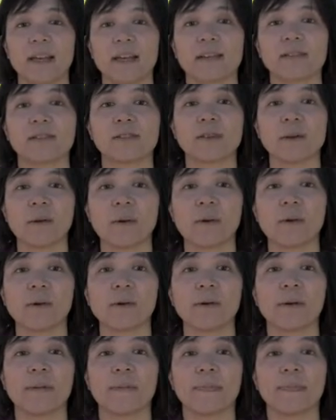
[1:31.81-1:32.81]

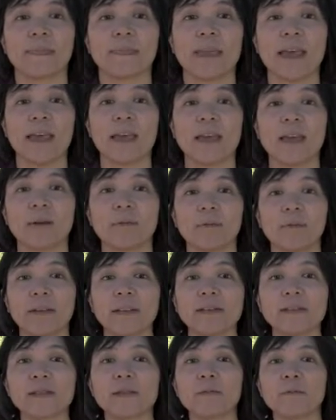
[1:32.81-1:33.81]
So they
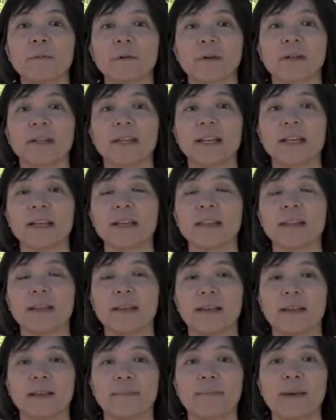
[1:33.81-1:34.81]
weasel worded
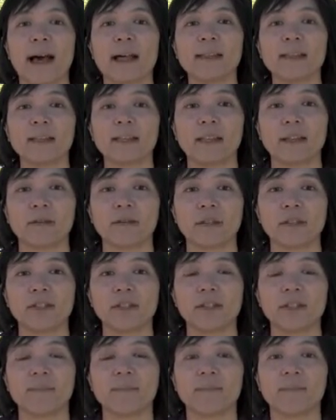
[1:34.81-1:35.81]
the ballot
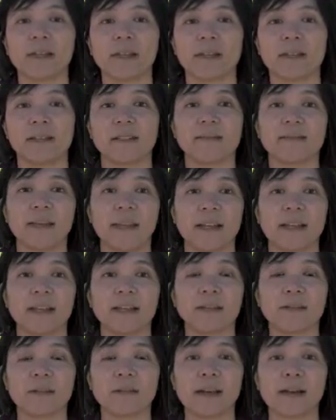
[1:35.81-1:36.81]
language to make
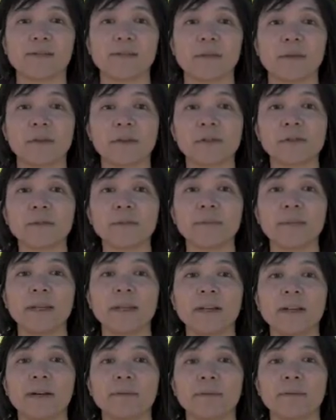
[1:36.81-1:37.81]
it so that voters would be